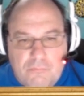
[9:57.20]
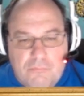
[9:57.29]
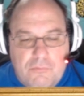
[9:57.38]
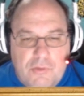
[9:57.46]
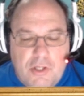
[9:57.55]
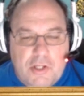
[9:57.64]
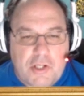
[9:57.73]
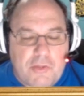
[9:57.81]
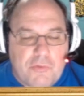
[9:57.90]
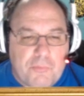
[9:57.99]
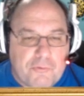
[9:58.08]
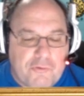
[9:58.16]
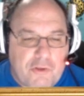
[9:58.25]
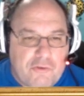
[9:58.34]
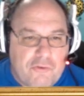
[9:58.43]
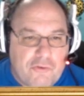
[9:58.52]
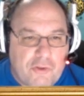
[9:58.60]
Not going to give the
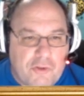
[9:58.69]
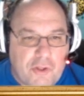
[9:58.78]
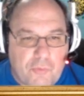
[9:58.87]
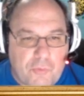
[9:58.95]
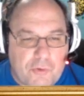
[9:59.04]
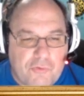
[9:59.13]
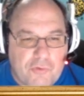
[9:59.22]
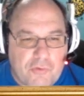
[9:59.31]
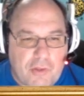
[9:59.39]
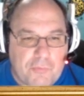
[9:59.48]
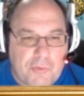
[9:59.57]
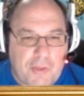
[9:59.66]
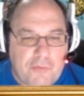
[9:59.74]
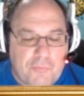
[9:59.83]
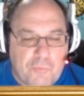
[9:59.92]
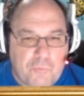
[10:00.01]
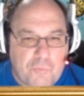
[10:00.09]
percentages on the other ones. I
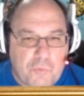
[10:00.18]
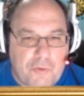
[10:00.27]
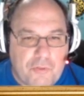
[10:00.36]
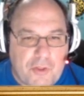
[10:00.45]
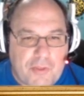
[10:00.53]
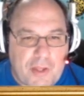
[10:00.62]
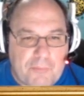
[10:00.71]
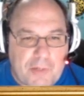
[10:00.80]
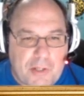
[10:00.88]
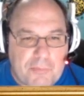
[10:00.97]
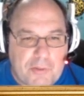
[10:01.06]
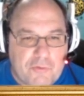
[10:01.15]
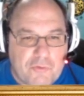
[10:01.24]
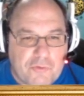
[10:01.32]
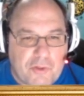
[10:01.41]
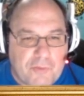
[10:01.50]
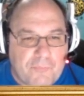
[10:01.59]
would have thought that might have been interesting.